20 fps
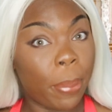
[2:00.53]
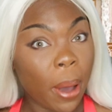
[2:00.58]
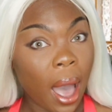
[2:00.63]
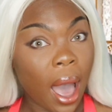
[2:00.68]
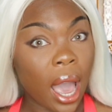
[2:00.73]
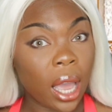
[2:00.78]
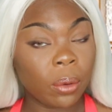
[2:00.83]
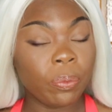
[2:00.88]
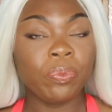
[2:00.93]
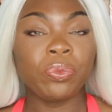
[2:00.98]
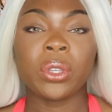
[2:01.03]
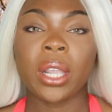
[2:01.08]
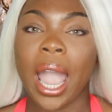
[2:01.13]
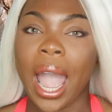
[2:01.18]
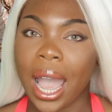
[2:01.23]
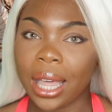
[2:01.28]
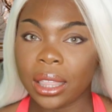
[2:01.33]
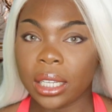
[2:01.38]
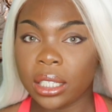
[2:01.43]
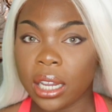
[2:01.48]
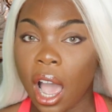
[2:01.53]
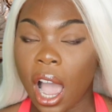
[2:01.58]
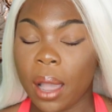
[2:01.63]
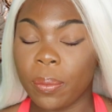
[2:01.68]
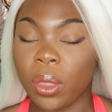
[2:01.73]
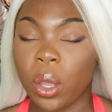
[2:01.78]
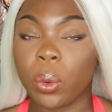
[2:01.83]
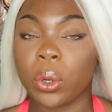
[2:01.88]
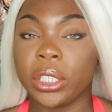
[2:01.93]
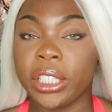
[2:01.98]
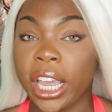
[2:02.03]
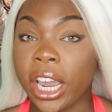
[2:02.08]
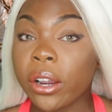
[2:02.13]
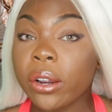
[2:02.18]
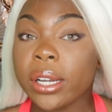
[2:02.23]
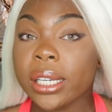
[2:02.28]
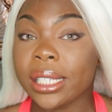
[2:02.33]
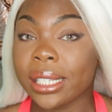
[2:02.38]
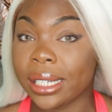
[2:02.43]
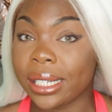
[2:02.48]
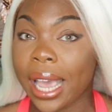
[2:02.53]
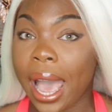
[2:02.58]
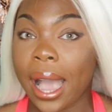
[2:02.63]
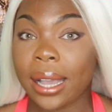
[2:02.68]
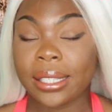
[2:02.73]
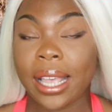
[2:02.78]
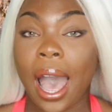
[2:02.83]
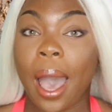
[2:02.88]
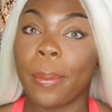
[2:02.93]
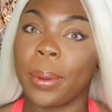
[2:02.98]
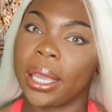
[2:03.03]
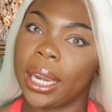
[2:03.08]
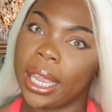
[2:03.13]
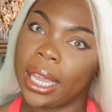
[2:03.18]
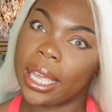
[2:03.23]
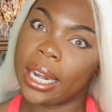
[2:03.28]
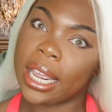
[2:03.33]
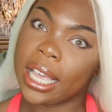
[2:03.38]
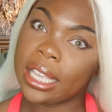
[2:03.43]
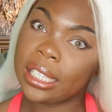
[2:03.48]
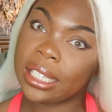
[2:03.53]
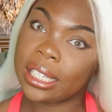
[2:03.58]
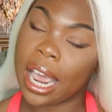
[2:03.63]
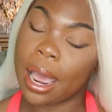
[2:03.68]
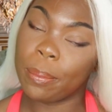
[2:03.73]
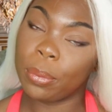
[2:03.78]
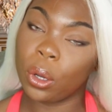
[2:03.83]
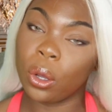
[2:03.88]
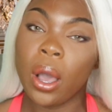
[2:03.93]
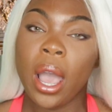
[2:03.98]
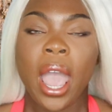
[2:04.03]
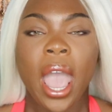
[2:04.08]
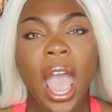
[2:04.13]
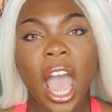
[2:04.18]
But at the time, there were terrorist attacks happening in Istanbul